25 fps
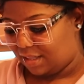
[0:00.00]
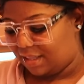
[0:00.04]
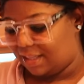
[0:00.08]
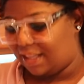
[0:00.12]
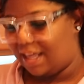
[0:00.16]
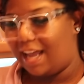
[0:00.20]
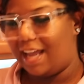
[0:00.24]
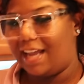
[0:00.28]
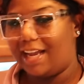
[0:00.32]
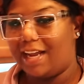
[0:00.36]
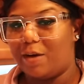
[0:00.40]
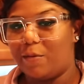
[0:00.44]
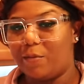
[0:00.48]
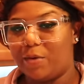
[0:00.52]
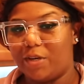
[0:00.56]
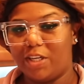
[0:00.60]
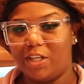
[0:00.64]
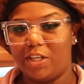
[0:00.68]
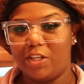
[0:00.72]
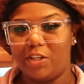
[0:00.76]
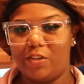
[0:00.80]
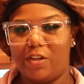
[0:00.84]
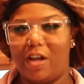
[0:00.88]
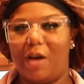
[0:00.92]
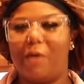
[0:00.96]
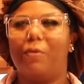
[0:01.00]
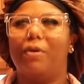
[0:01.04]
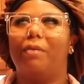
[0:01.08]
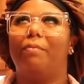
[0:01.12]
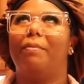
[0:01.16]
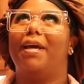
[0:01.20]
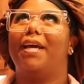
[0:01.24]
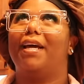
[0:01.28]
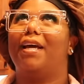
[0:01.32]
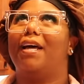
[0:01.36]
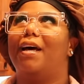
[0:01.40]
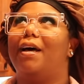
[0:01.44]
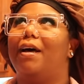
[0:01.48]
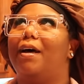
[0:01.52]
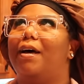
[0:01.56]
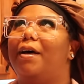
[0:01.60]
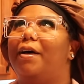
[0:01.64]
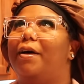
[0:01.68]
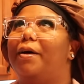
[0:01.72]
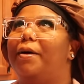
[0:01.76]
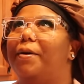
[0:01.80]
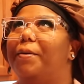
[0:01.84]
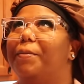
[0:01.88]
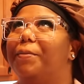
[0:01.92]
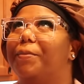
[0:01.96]
Like, I want to make
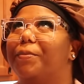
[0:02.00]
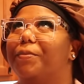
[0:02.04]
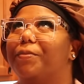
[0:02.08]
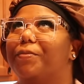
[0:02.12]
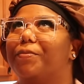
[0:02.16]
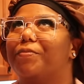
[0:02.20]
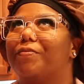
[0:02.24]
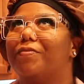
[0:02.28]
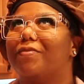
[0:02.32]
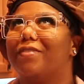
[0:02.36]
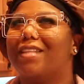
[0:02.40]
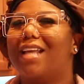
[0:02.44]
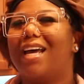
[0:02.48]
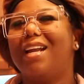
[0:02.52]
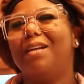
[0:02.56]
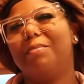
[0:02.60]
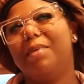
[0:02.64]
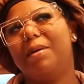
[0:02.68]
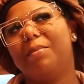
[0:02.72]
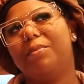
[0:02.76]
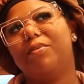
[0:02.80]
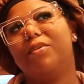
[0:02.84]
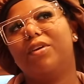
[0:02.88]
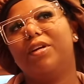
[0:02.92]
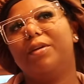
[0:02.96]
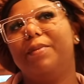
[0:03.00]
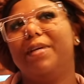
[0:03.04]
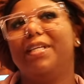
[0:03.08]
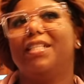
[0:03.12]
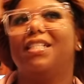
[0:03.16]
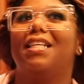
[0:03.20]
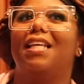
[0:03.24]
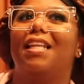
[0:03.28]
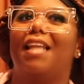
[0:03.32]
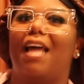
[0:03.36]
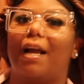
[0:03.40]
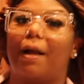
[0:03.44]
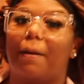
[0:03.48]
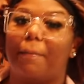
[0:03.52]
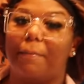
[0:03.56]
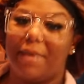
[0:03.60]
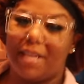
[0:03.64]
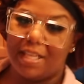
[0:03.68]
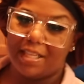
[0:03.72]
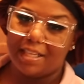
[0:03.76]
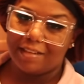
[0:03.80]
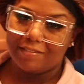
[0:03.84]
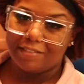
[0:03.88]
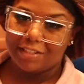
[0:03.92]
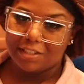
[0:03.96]
not a pepperoni pizza, like a
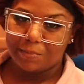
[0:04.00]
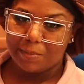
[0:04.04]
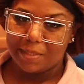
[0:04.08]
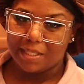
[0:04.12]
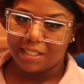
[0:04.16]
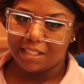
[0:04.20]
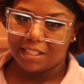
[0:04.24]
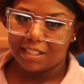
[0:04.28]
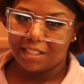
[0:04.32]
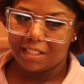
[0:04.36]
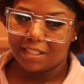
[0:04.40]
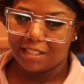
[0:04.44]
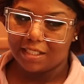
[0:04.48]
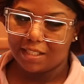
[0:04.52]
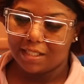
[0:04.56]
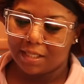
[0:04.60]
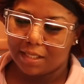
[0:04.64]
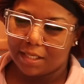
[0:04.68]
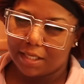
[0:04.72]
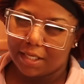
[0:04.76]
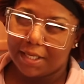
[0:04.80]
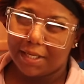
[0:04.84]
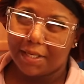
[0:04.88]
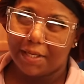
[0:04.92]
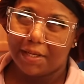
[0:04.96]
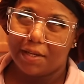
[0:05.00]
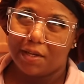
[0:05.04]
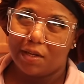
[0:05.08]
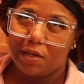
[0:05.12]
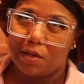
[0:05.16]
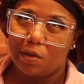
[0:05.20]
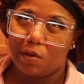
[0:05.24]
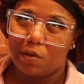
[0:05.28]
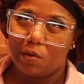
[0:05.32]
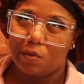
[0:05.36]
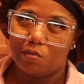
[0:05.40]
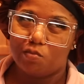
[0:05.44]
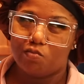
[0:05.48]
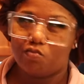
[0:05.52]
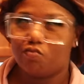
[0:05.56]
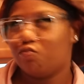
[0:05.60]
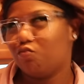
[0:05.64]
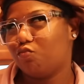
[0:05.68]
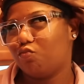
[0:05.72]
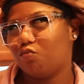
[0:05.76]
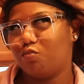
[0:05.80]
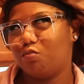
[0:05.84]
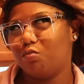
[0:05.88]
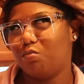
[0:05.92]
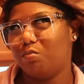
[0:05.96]
meat lover's pizza.
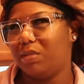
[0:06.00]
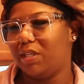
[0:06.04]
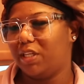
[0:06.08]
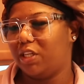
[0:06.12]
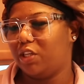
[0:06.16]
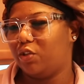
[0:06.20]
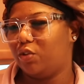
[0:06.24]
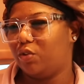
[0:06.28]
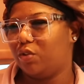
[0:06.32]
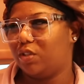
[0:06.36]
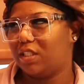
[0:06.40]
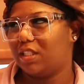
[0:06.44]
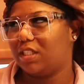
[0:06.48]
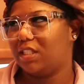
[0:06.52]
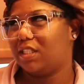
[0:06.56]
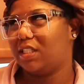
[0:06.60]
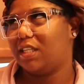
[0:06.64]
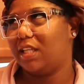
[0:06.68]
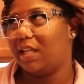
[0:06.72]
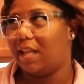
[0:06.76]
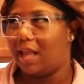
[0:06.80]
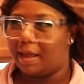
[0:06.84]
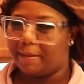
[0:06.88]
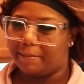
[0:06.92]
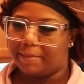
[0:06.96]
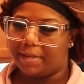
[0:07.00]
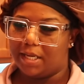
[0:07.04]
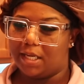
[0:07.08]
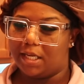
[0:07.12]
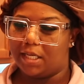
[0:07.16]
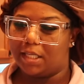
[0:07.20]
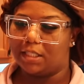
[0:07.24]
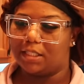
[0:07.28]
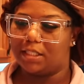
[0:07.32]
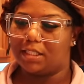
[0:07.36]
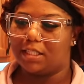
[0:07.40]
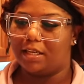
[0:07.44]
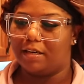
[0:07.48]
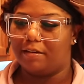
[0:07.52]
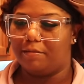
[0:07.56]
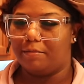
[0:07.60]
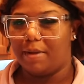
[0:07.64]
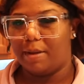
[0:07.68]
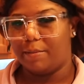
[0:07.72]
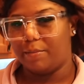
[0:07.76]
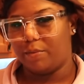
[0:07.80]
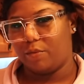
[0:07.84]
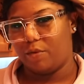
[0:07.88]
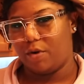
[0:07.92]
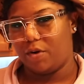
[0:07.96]
But use salami instead of
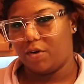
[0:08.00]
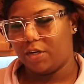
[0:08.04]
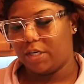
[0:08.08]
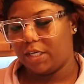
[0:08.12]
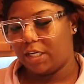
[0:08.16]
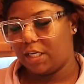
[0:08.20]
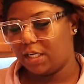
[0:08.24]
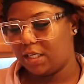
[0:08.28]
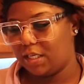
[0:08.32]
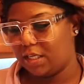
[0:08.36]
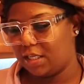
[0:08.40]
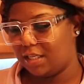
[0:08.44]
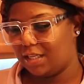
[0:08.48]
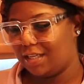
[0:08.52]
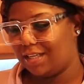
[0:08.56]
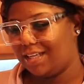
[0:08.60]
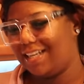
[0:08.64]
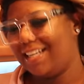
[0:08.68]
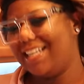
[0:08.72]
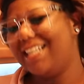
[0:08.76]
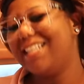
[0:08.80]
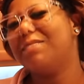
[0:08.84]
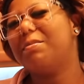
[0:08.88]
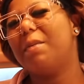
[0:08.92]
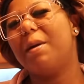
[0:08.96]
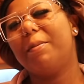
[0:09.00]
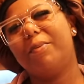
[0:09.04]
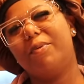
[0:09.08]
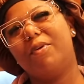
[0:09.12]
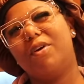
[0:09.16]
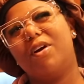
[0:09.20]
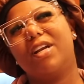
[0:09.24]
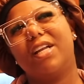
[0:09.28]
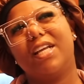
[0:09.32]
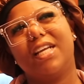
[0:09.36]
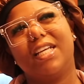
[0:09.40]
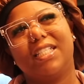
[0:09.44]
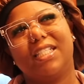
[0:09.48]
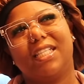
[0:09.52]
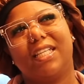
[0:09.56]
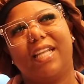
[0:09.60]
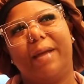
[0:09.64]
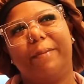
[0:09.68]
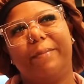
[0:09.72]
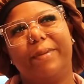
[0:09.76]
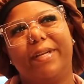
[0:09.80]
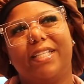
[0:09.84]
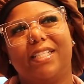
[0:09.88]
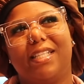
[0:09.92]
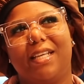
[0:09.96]
pepperoni. Is pepperoni and
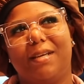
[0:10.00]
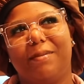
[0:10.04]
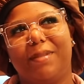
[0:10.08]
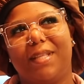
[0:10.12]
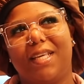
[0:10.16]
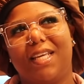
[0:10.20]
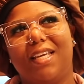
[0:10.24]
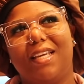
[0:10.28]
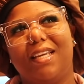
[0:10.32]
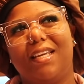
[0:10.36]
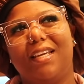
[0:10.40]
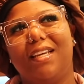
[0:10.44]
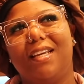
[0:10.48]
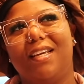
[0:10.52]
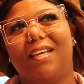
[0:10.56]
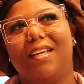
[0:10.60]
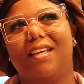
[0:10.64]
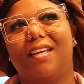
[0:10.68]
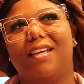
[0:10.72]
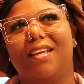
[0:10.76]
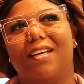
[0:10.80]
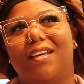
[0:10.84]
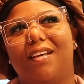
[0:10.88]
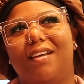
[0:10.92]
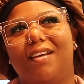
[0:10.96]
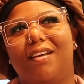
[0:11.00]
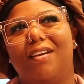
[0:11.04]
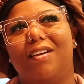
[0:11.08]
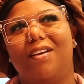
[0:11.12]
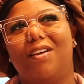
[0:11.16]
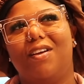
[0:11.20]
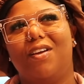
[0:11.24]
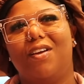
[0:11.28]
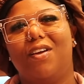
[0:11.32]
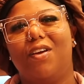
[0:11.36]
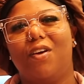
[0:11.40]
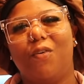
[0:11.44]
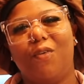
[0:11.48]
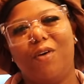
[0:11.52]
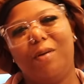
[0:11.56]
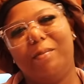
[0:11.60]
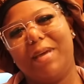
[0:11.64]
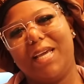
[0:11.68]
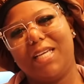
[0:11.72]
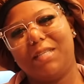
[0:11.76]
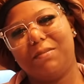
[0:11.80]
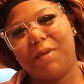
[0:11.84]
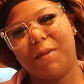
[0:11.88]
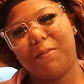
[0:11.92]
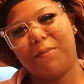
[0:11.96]
salami the same thing? What
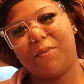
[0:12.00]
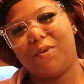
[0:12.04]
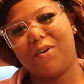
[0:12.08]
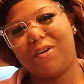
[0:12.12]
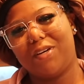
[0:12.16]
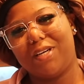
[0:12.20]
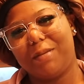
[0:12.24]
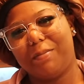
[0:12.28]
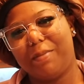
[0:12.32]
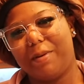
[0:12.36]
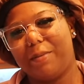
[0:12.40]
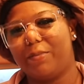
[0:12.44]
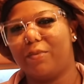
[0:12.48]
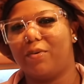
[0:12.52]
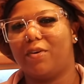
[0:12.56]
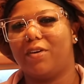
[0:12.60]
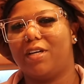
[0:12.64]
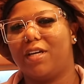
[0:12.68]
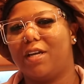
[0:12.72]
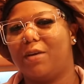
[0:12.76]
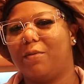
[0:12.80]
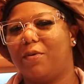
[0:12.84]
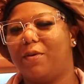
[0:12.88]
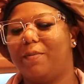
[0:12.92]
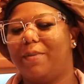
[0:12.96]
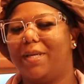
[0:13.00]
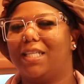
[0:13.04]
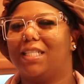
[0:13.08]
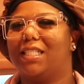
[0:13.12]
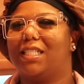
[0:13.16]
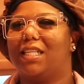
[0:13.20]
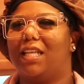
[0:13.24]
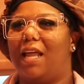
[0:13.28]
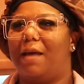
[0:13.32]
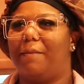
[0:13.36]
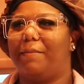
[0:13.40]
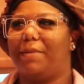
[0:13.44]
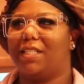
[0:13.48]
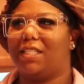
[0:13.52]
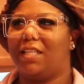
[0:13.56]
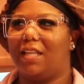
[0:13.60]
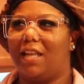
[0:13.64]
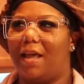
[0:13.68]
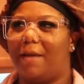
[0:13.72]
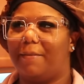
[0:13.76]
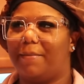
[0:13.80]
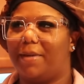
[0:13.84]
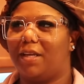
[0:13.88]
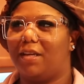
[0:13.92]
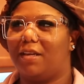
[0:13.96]
makes pepperoni pepperoni and what makes salami
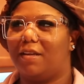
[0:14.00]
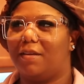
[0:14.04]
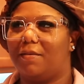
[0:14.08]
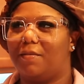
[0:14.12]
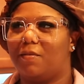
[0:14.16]
salami?